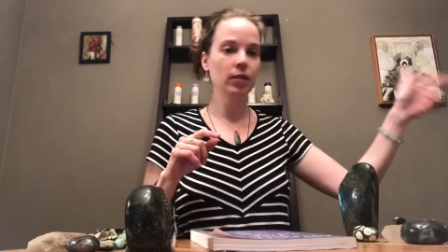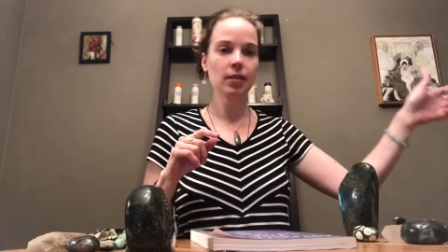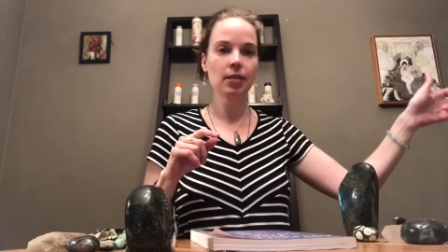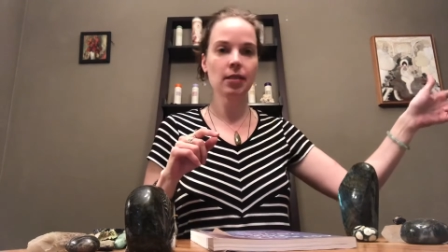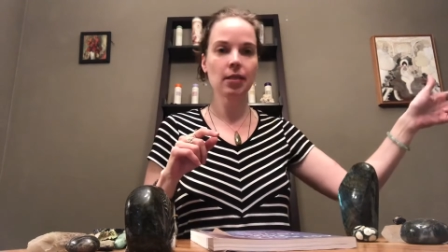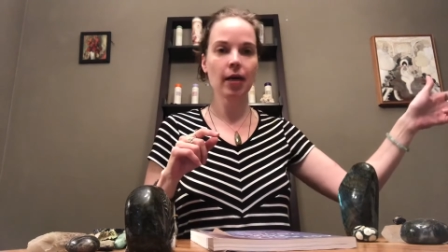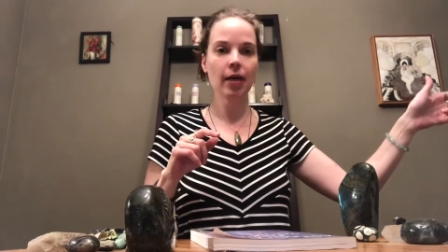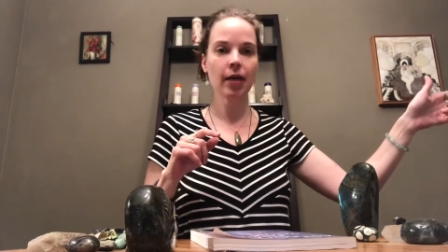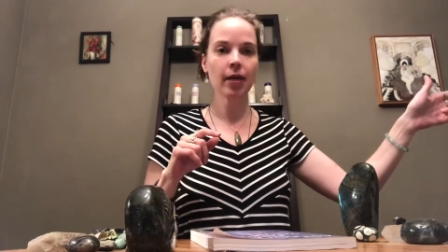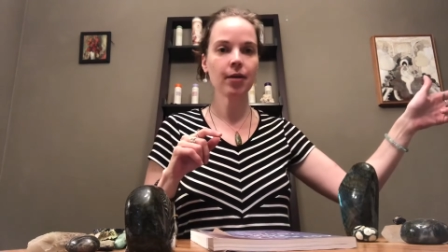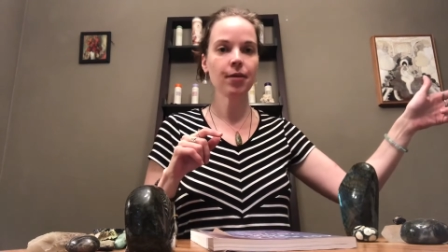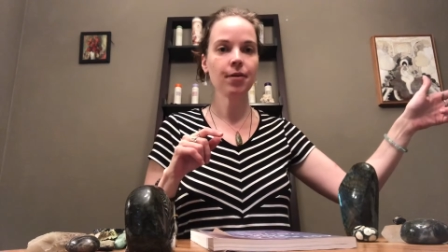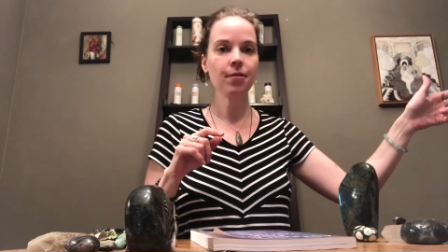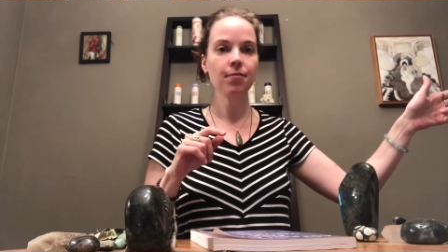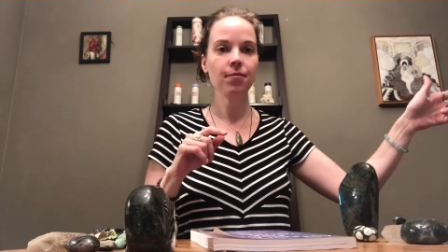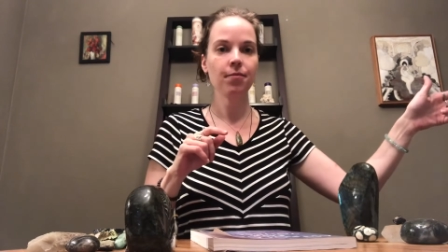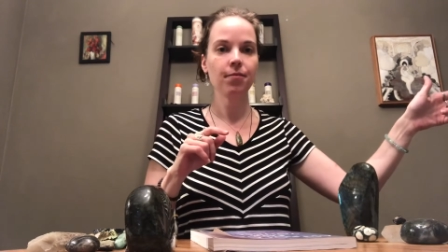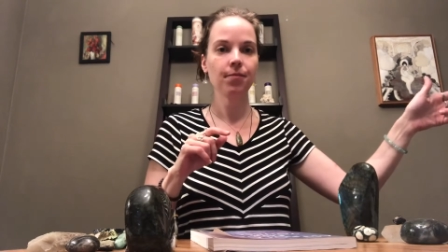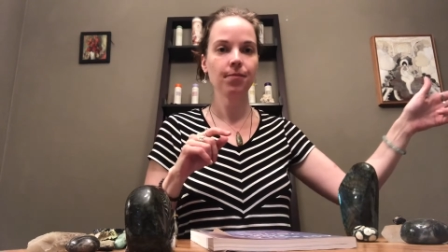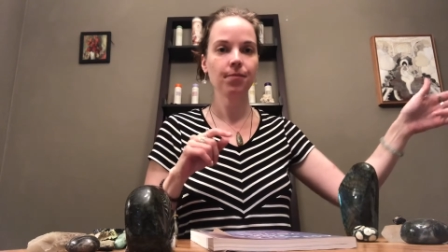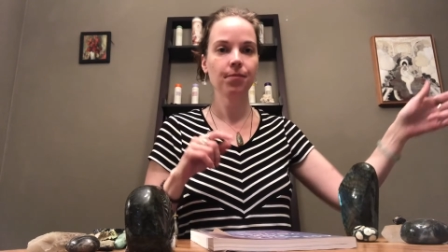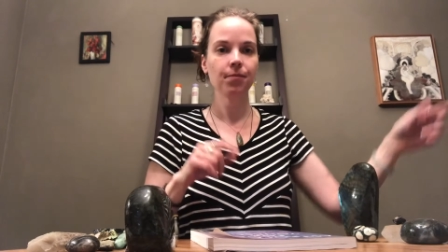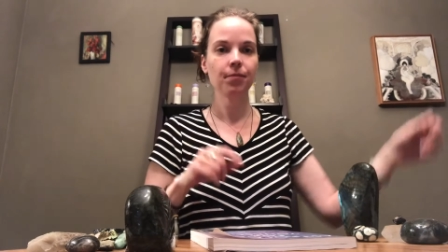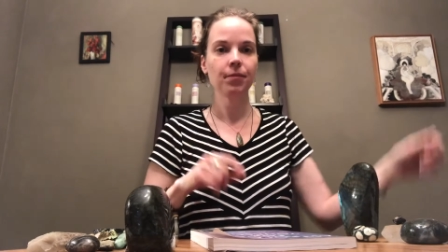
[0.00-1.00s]
side,
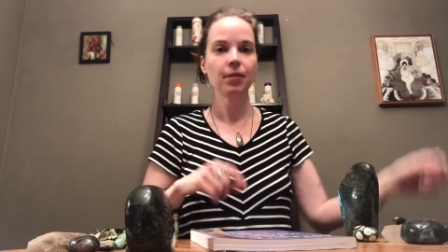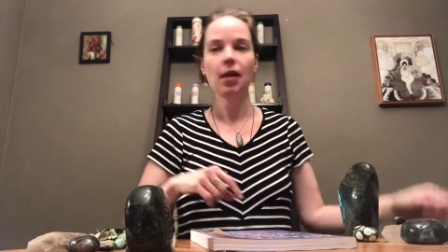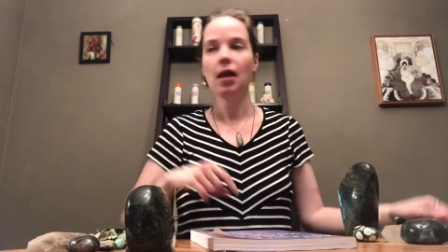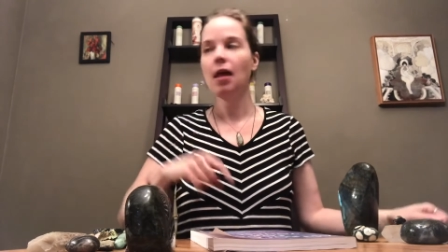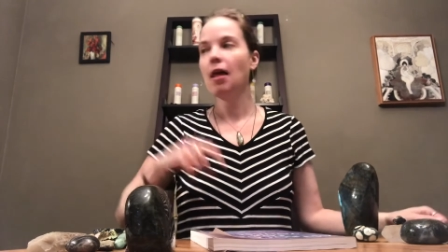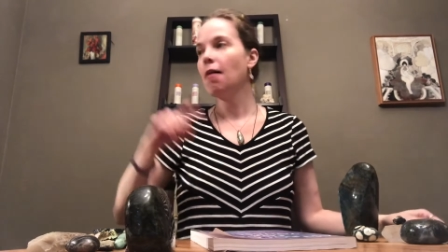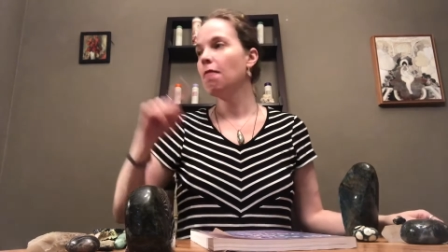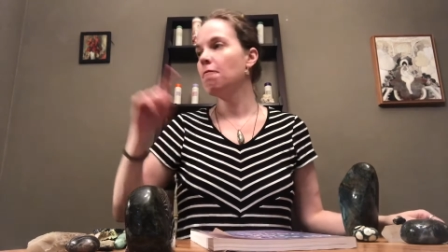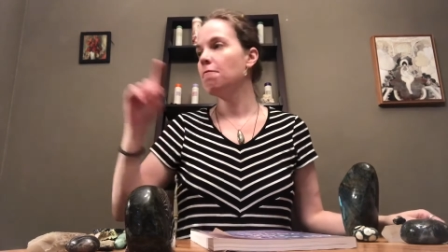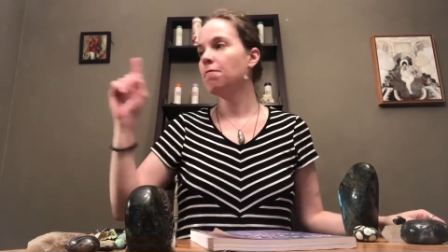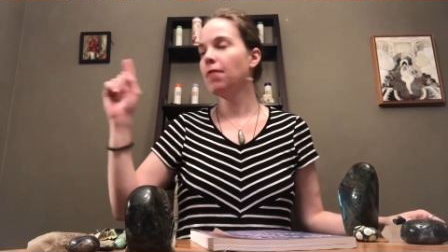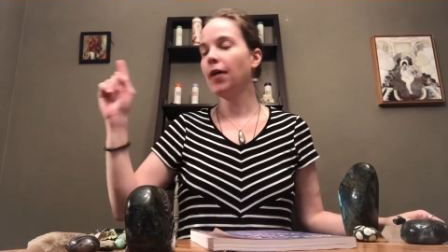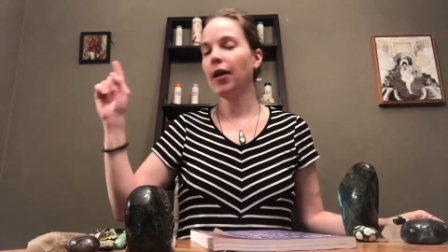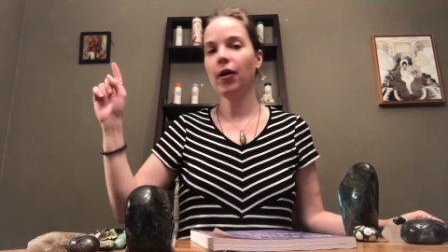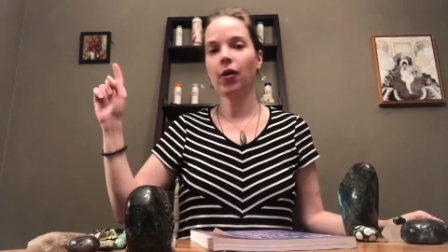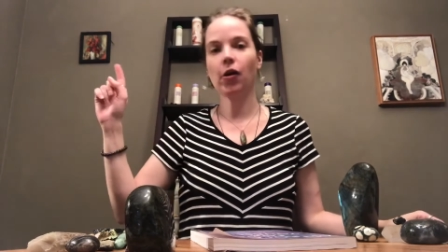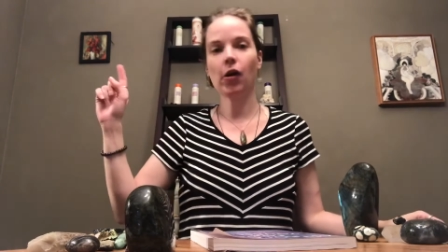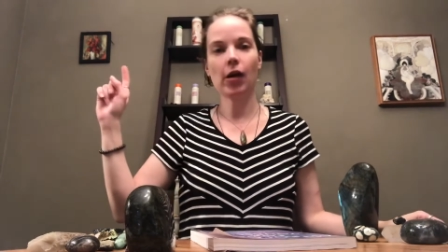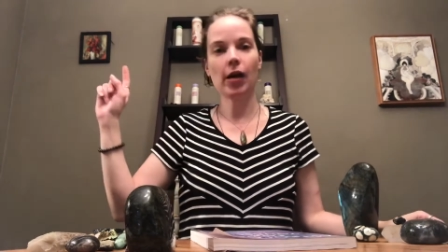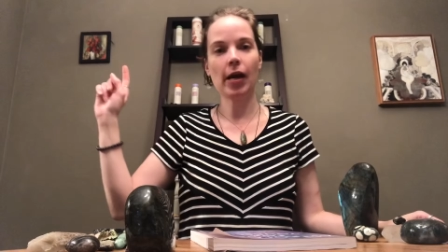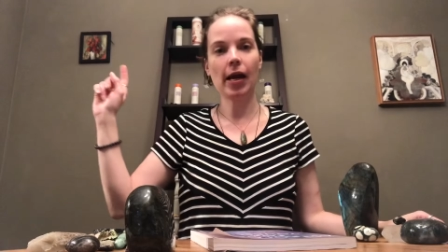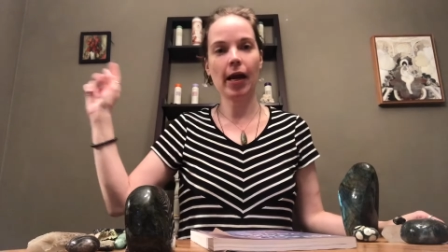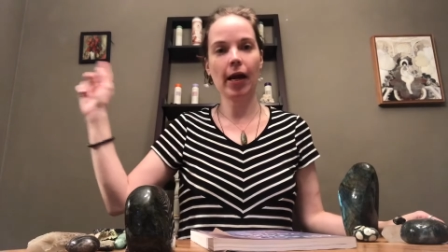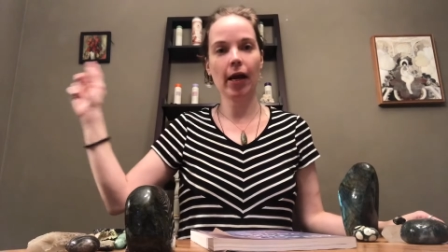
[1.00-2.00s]
fire
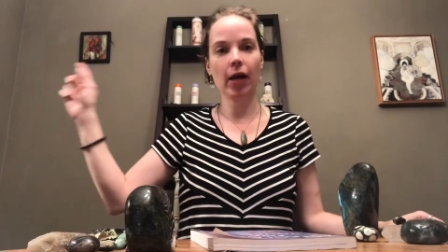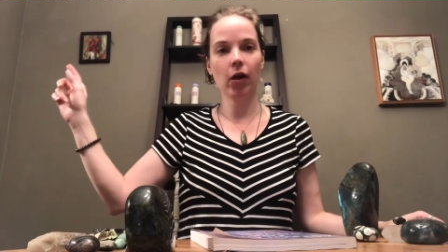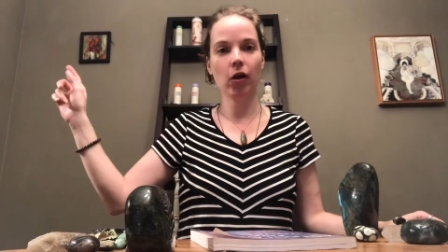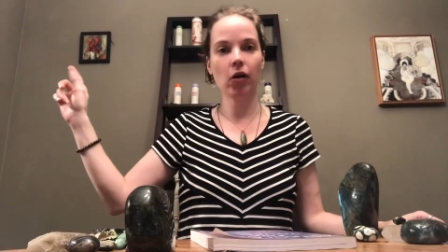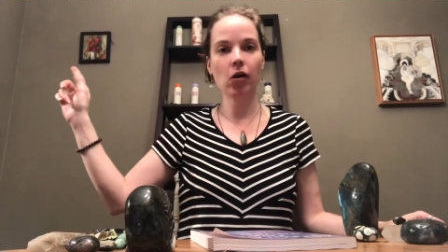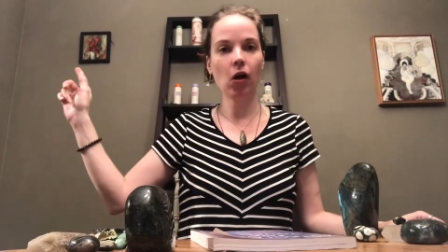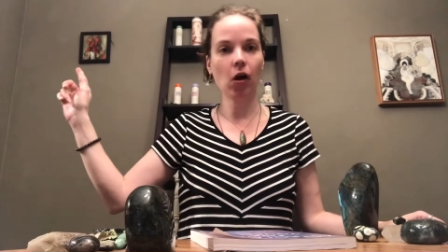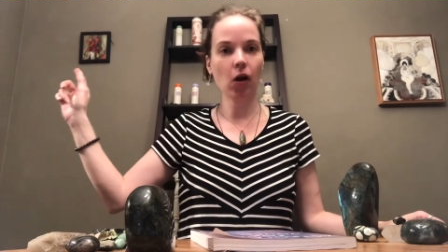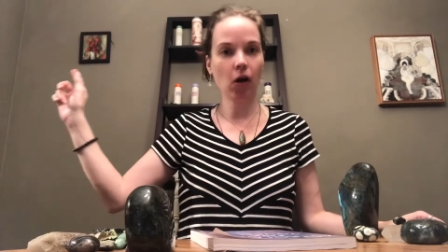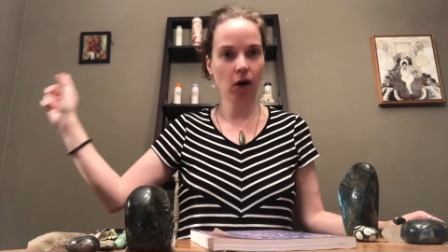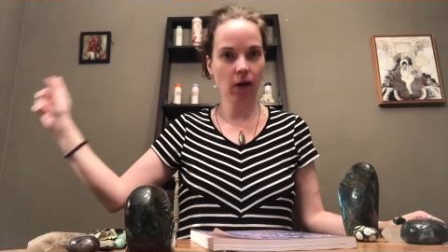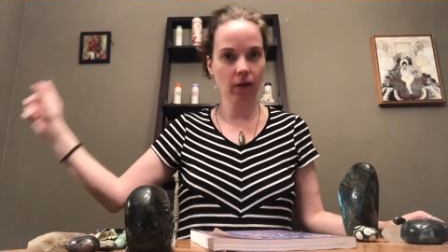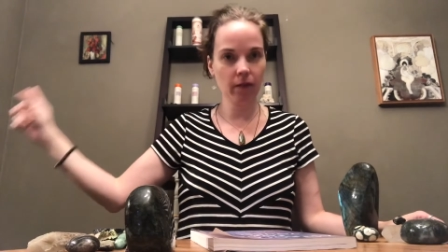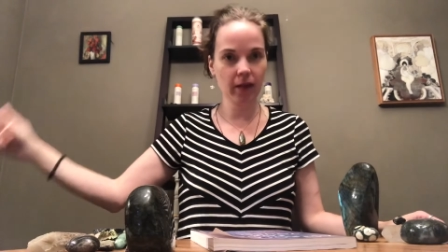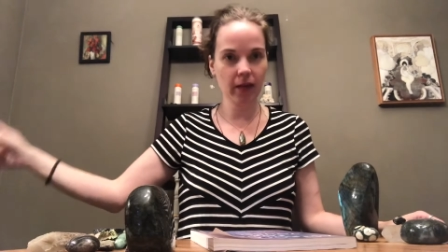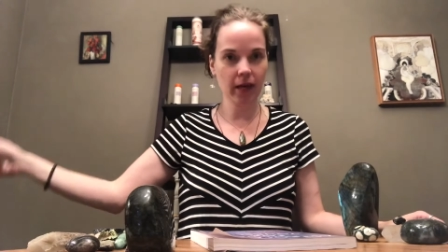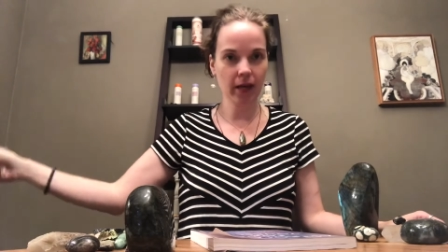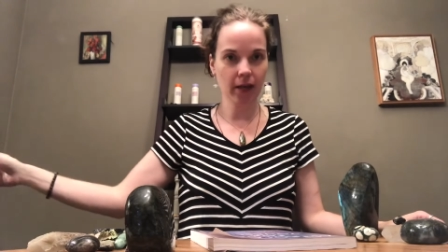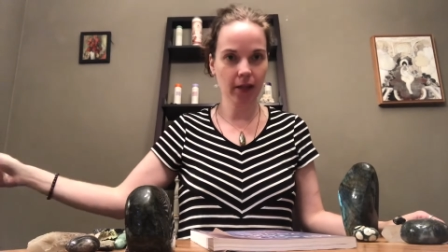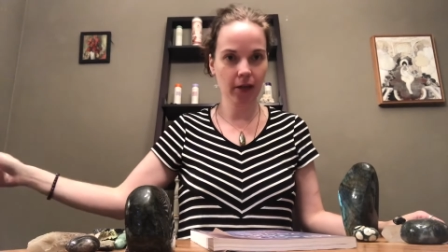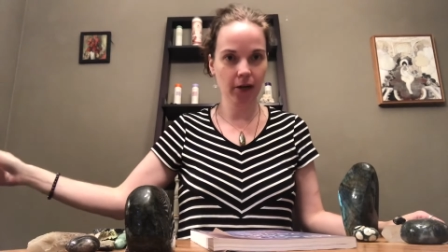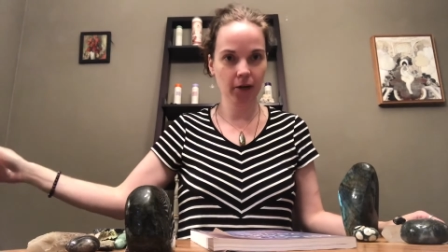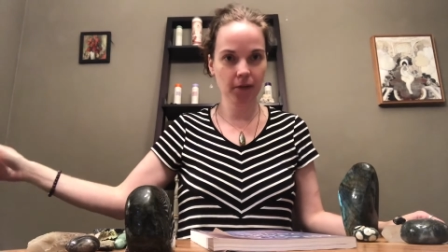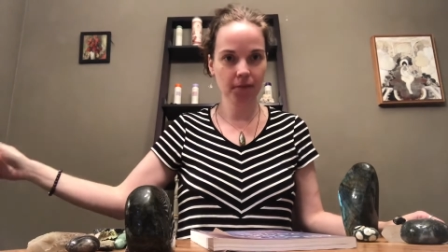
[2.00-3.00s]
and air are on the
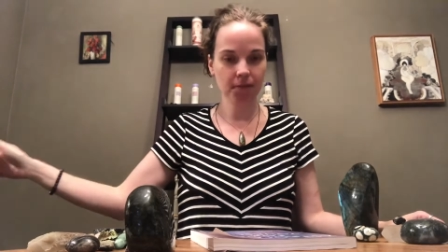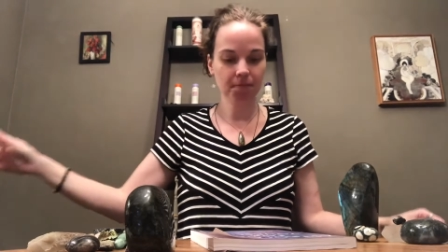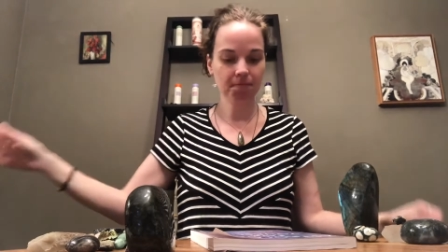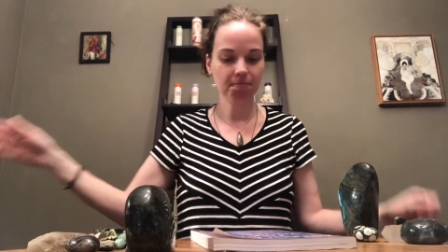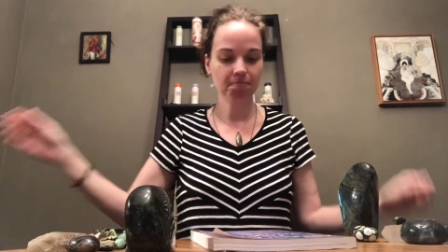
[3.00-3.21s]
other.